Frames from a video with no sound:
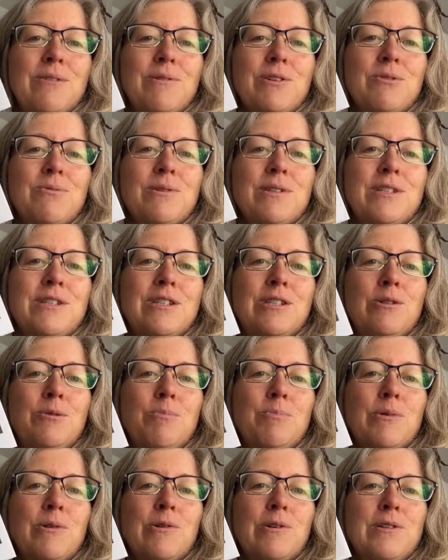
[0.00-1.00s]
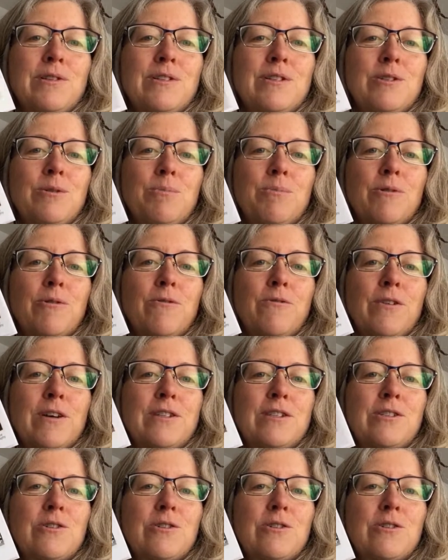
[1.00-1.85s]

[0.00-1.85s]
which was super, super fun.